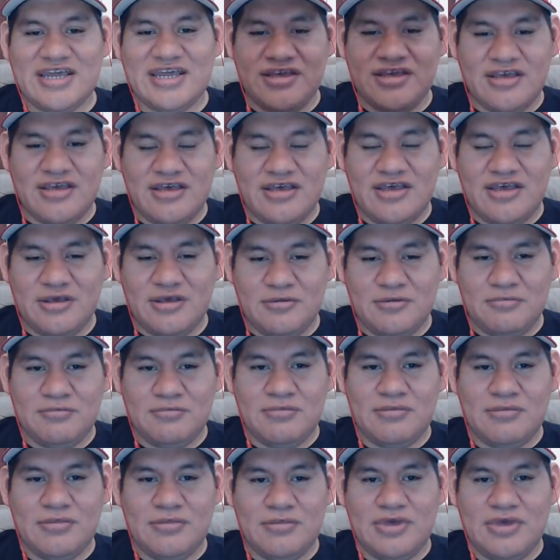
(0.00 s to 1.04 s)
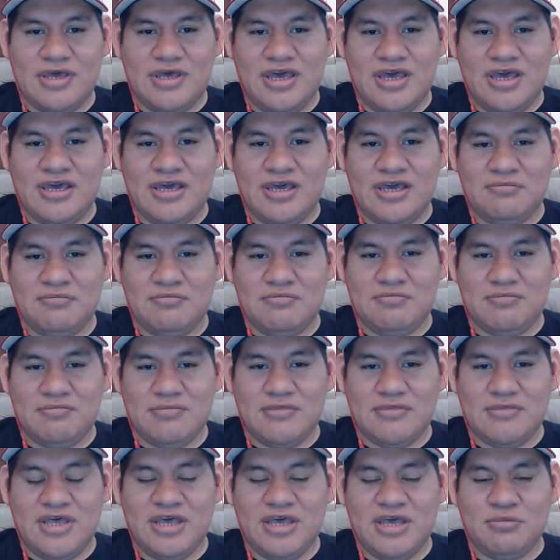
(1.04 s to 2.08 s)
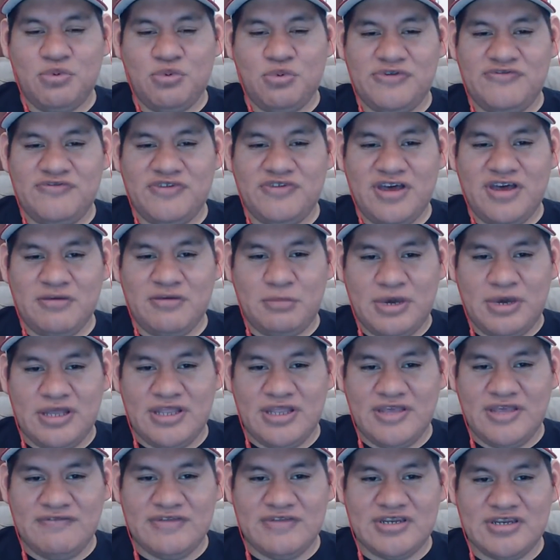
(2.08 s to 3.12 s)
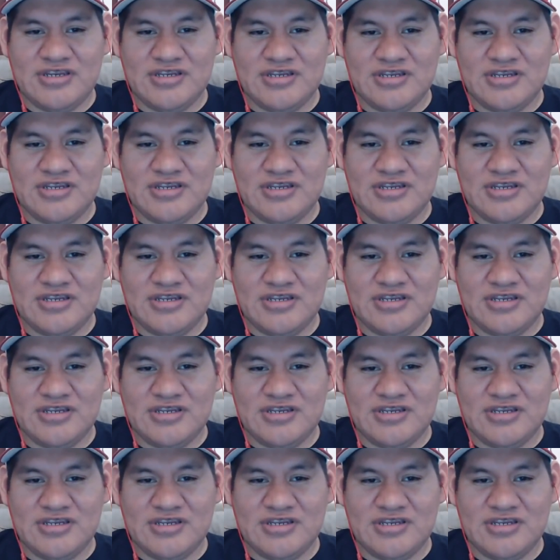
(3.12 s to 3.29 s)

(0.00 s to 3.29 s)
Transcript: a 8.5 by 11?